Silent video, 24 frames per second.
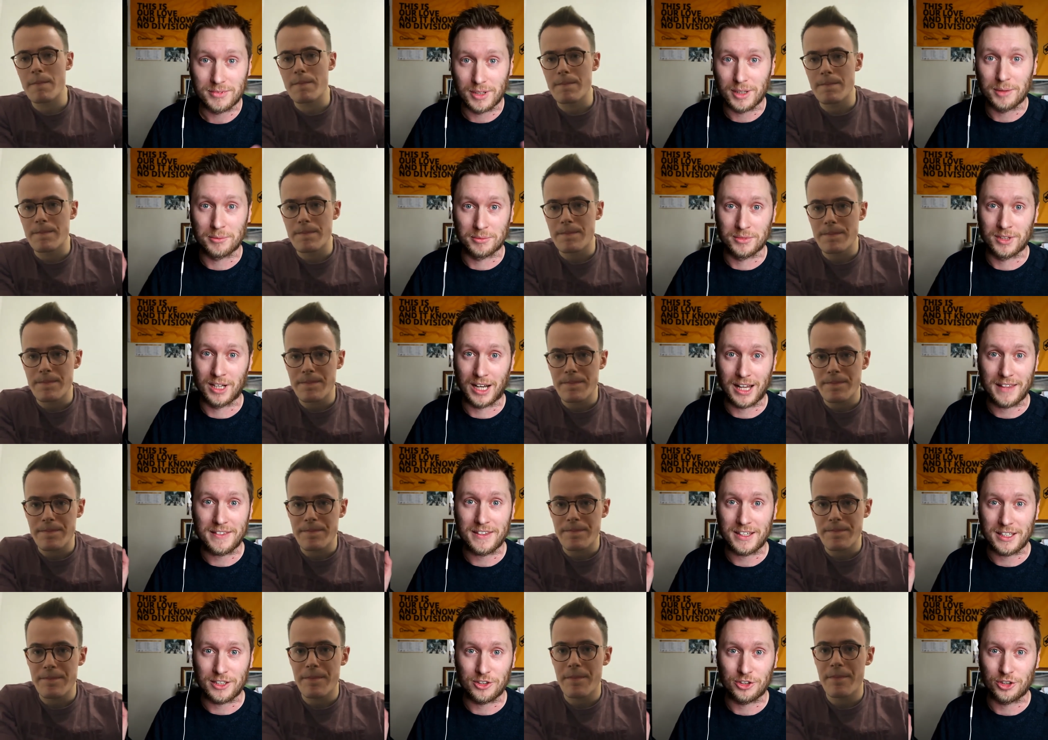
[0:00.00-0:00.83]
Speaker 1: I'm
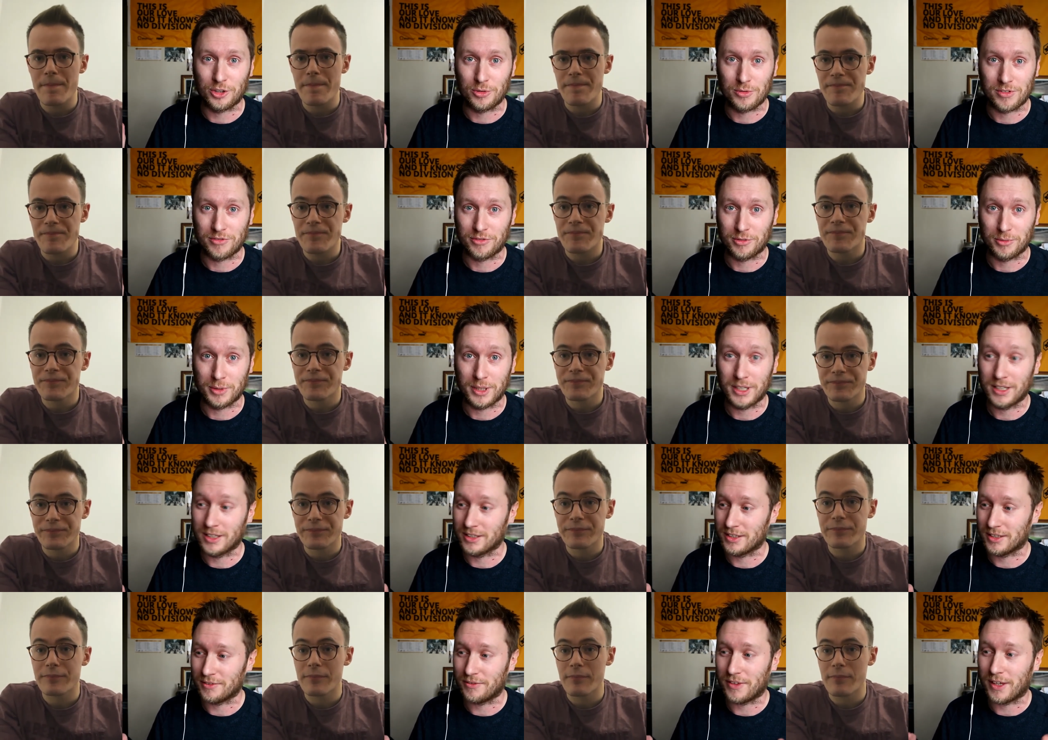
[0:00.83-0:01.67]
glad that he's shooting for me."
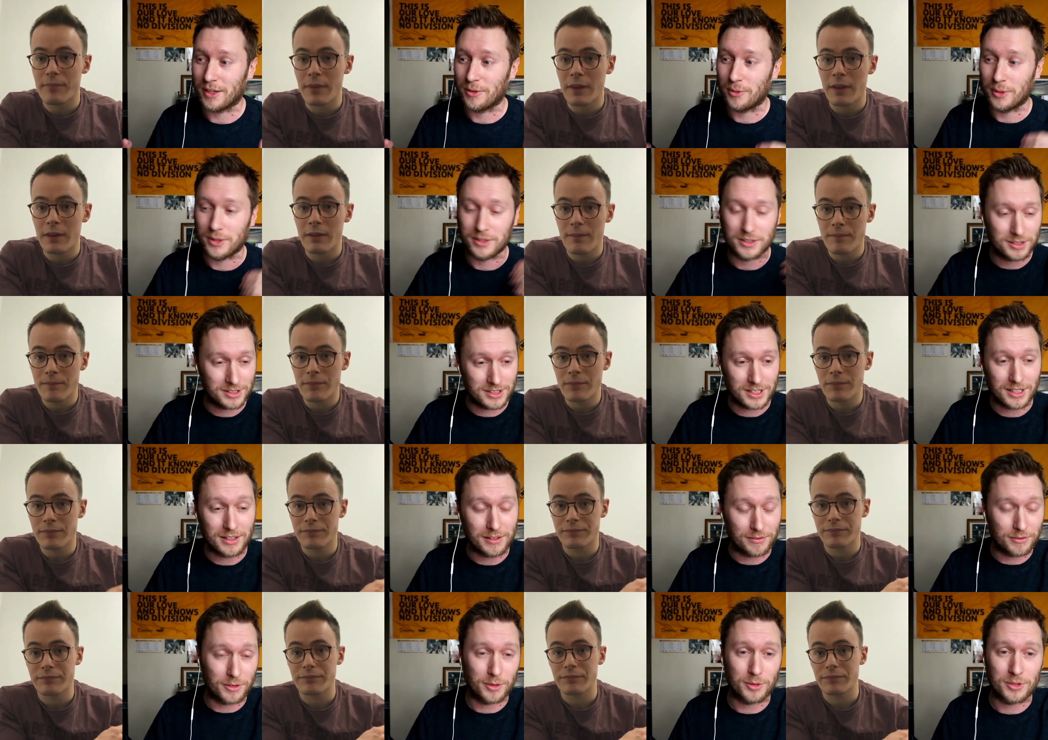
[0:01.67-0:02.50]
because if they were t-
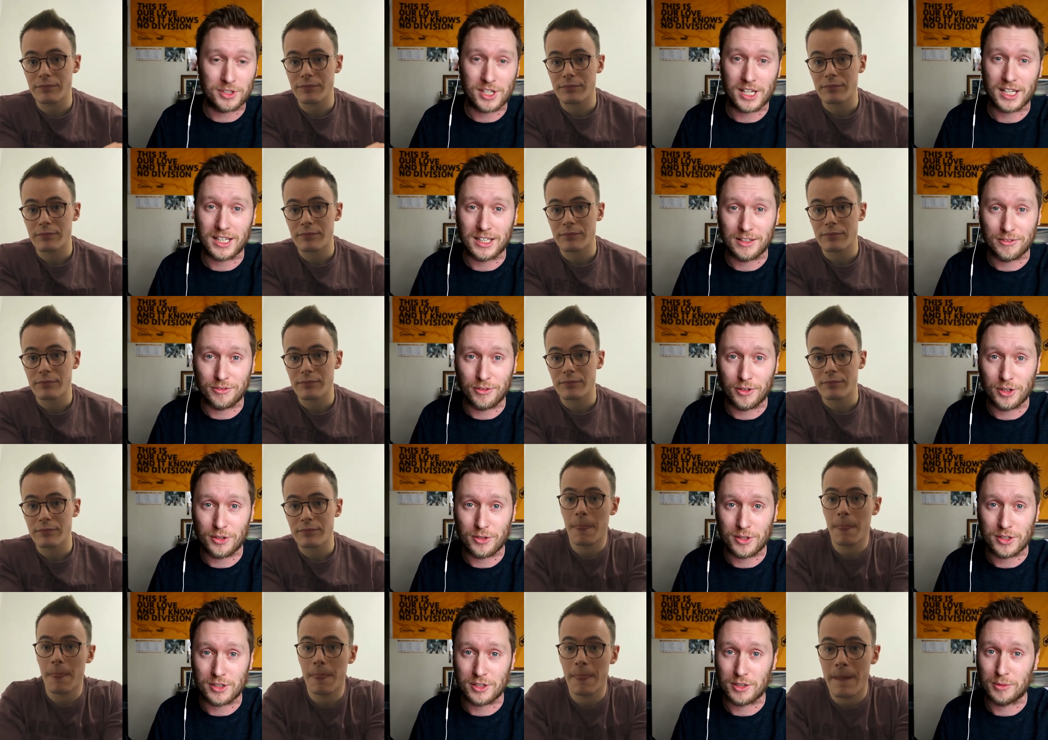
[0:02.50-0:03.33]
if they were taking it
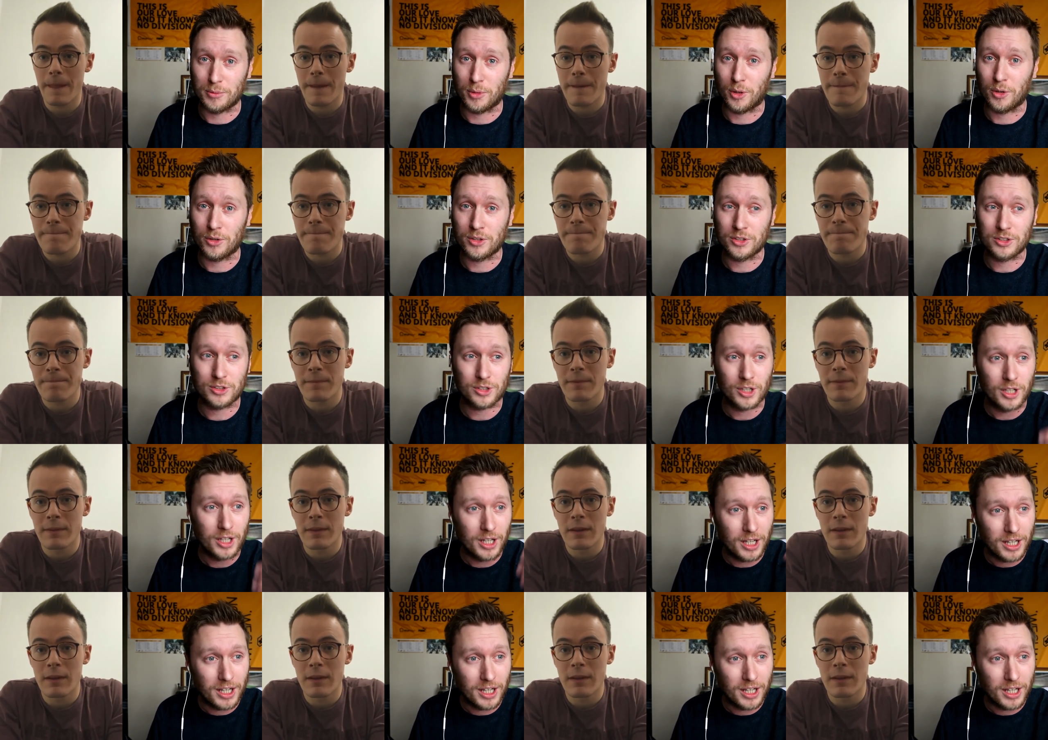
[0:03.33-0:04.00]
further into the box,